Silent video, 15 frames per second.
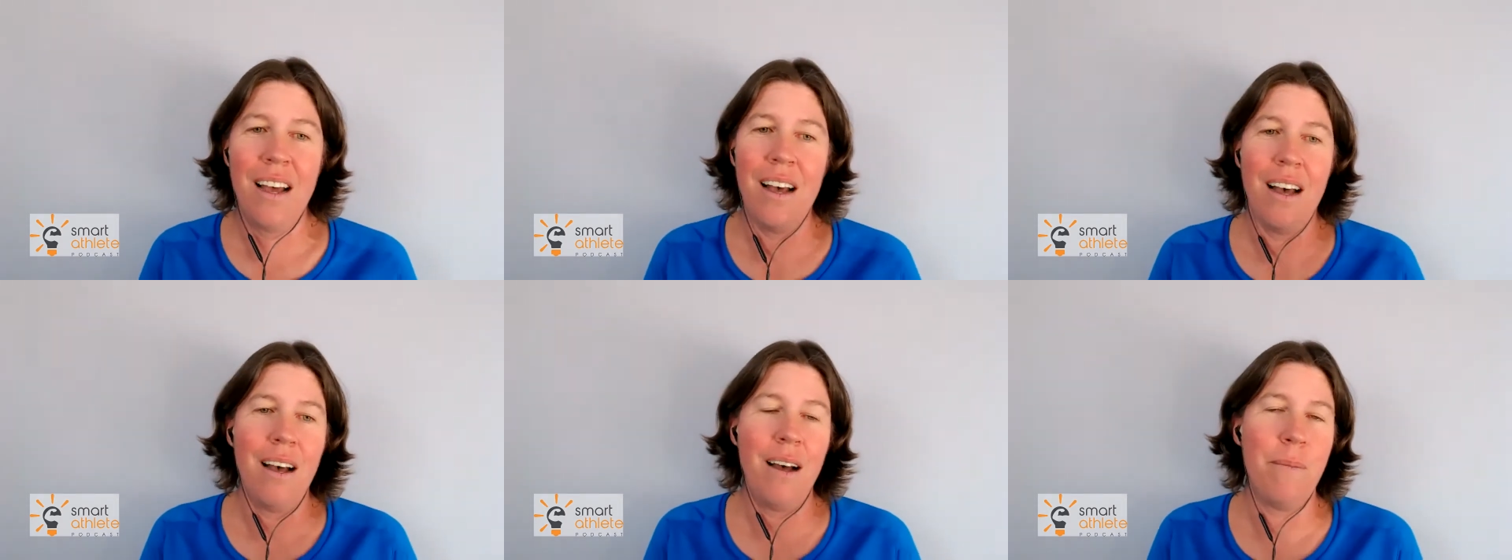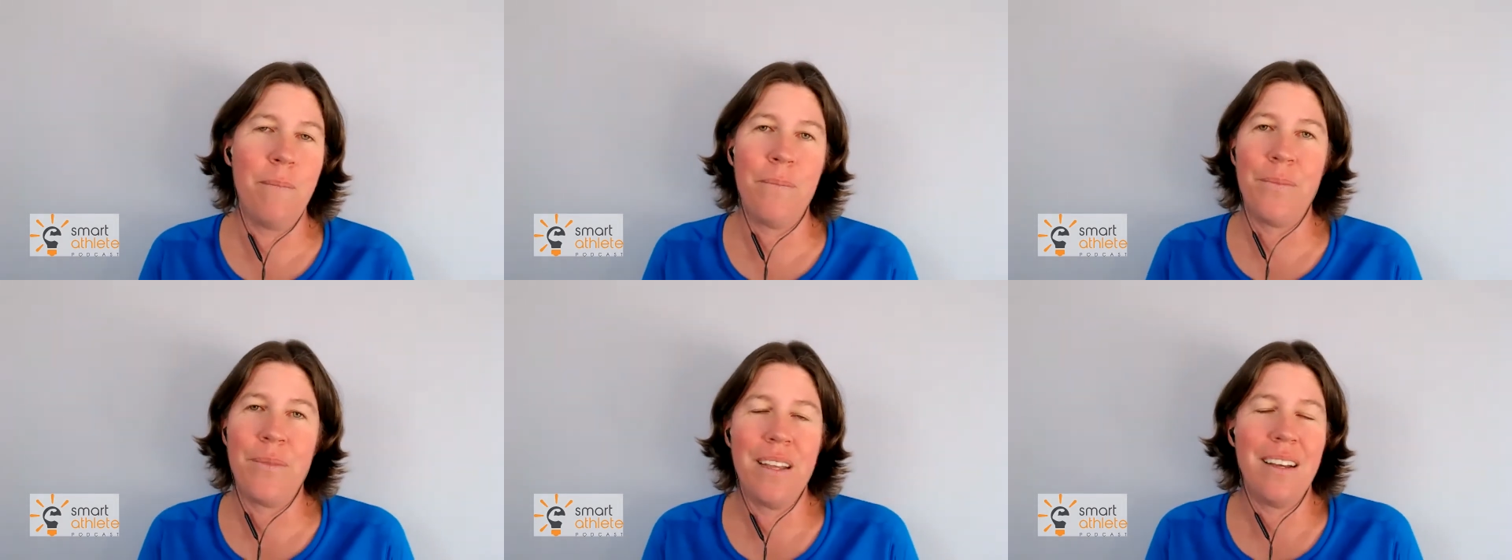
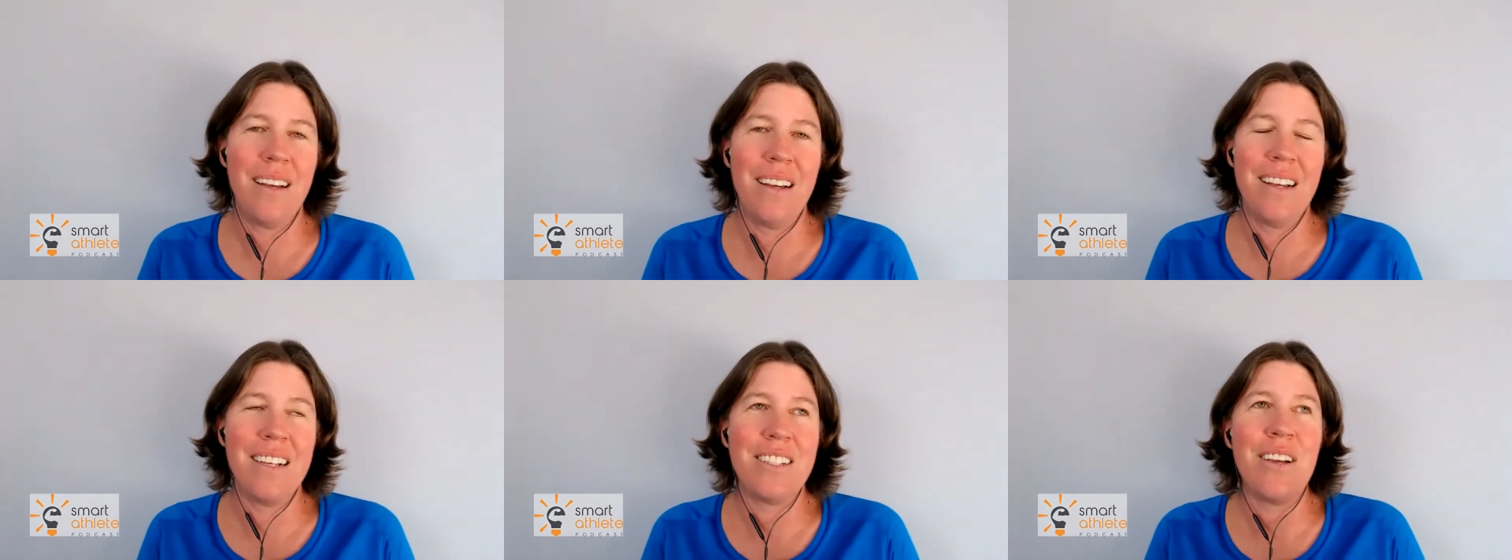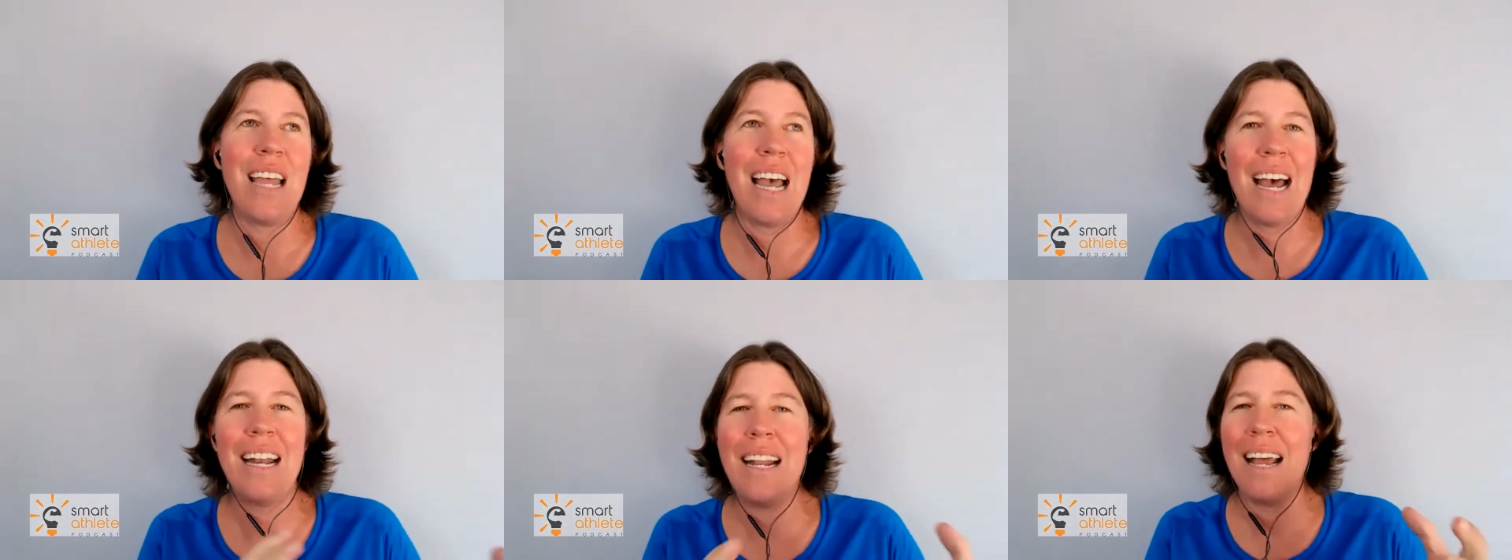Um, so
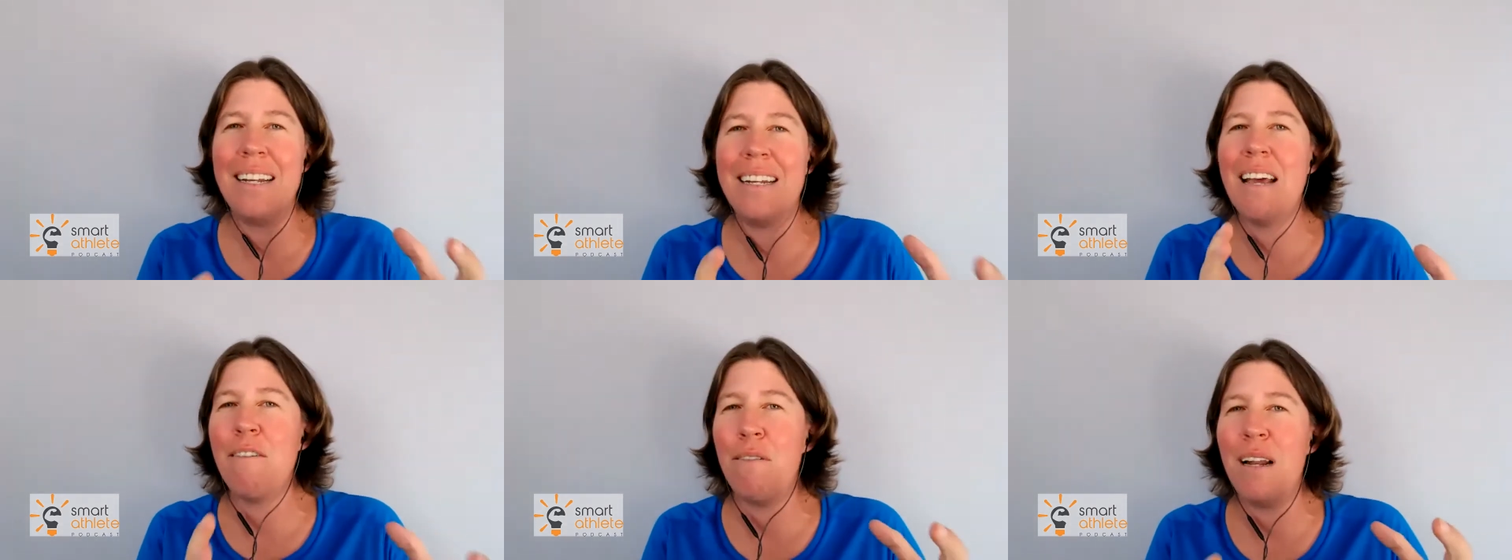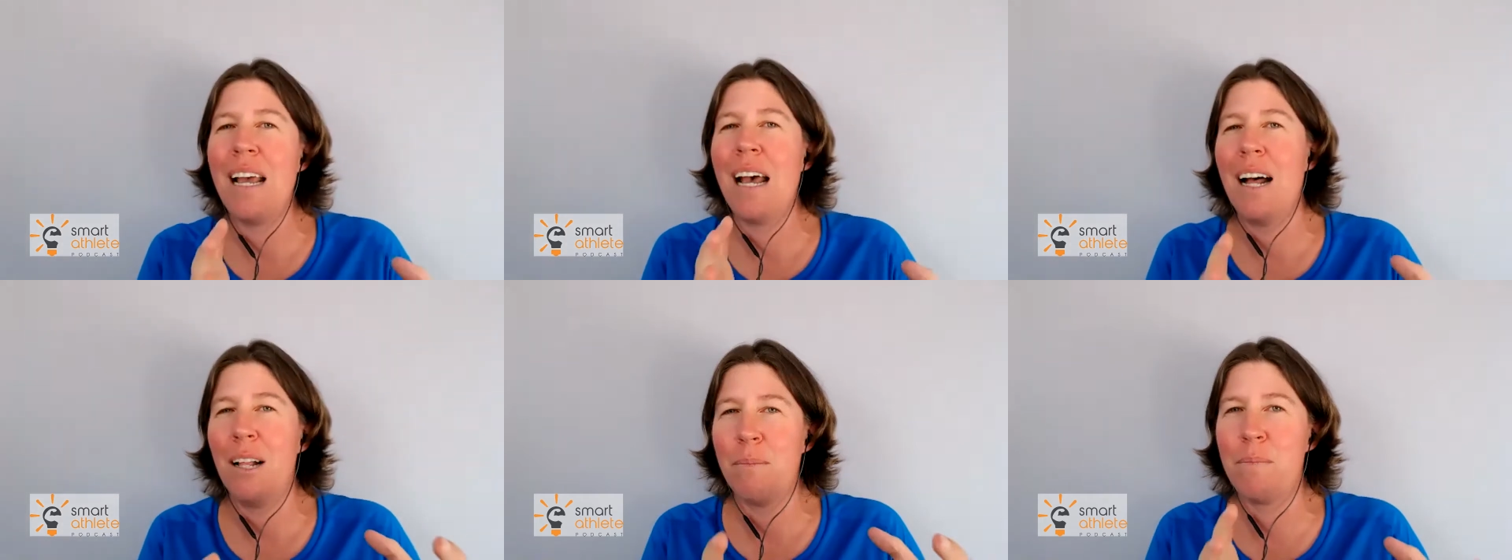yeah, it, it definitely
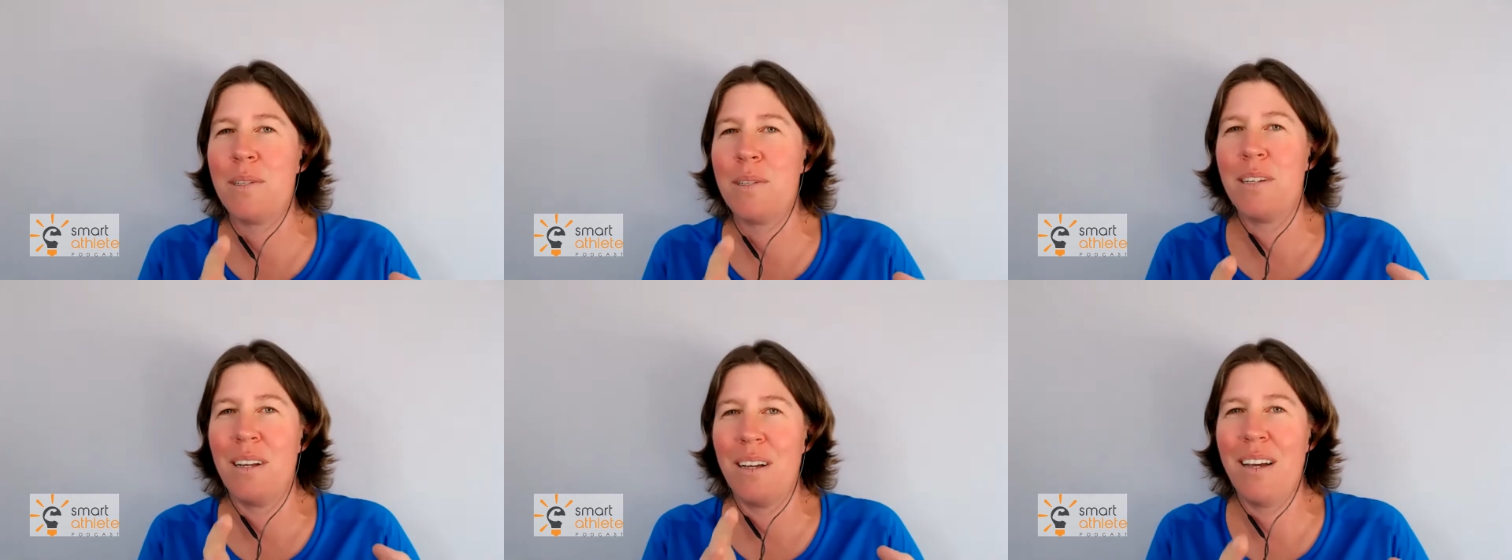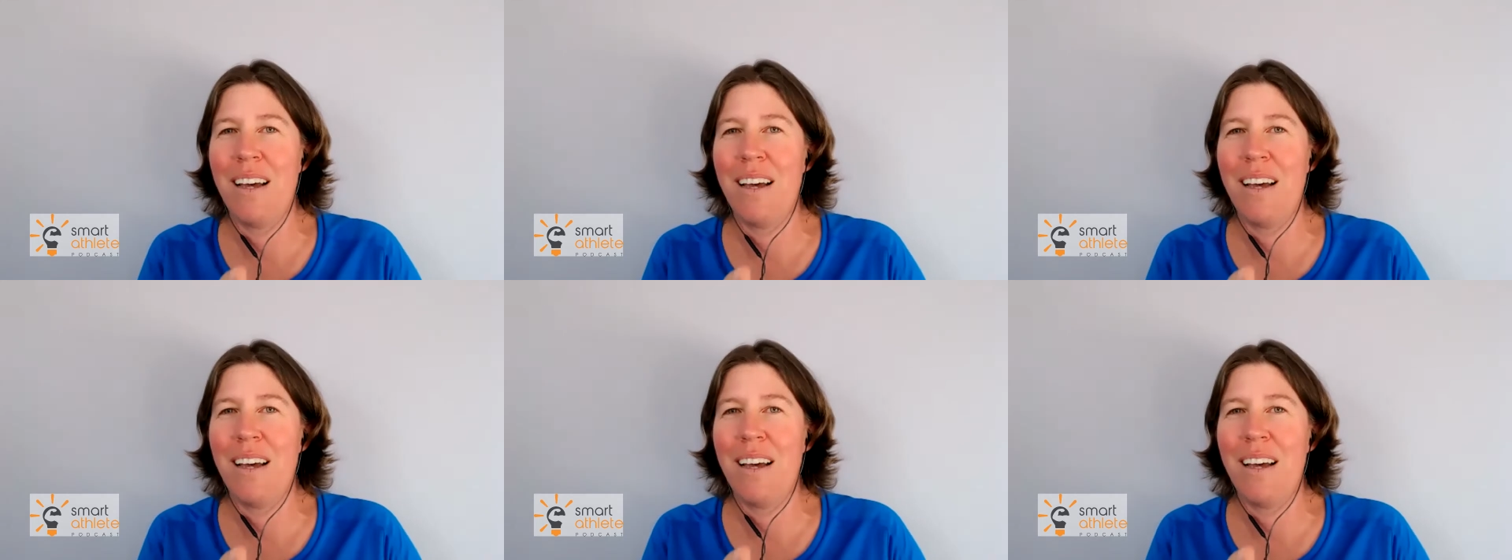helps